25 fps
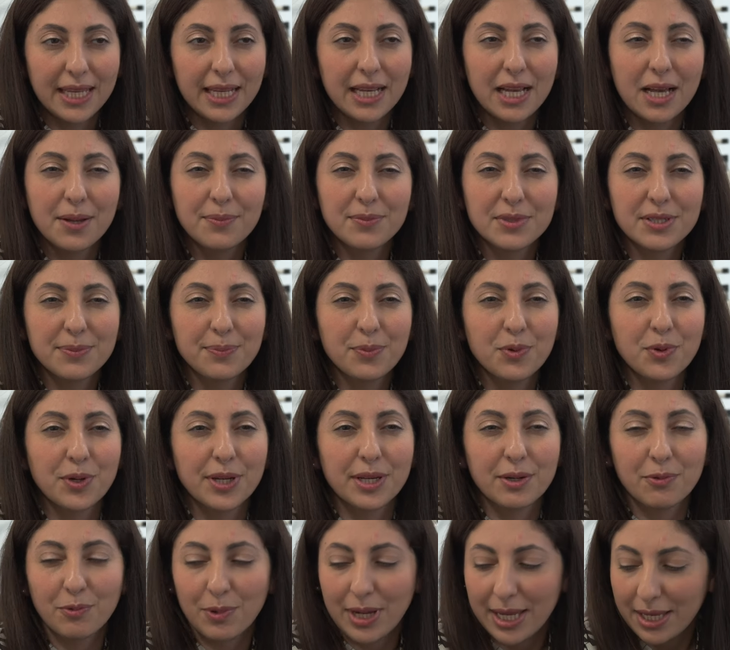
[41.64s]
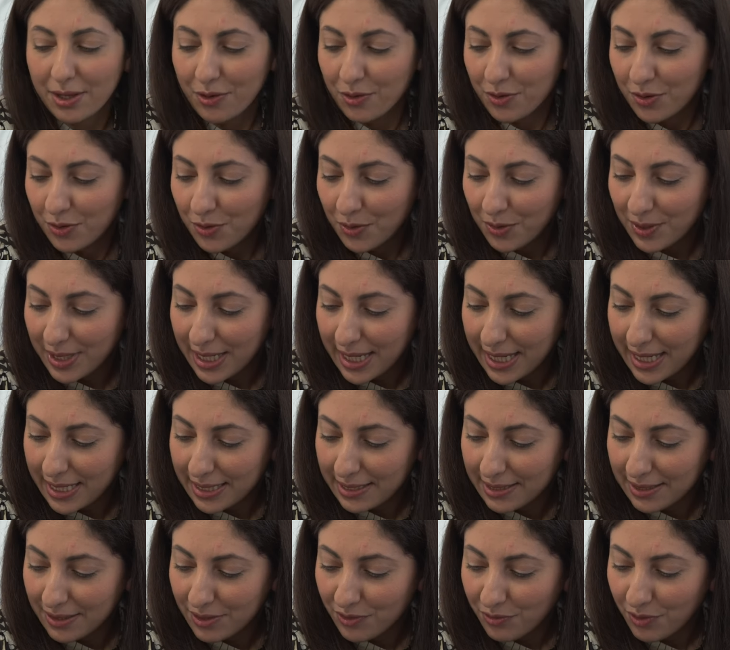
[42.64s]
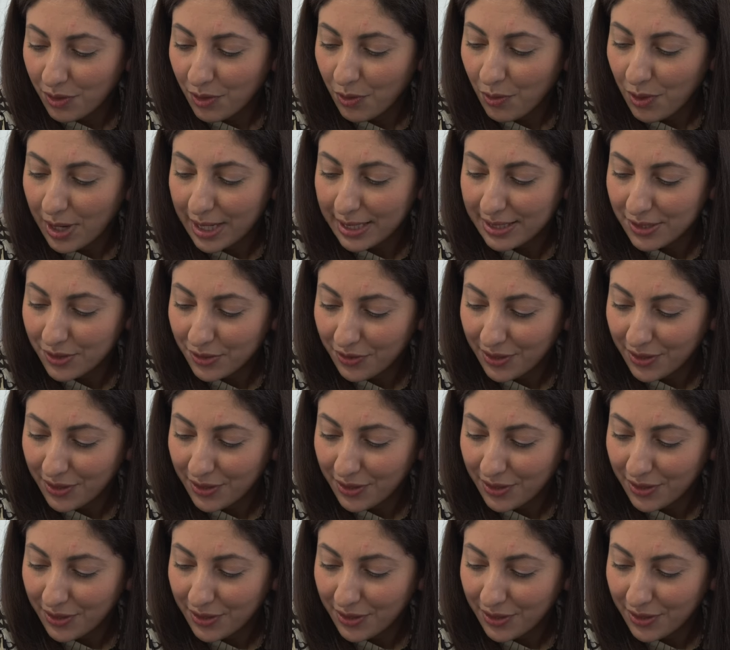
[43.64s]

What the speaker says: There comes a point where your cornea does require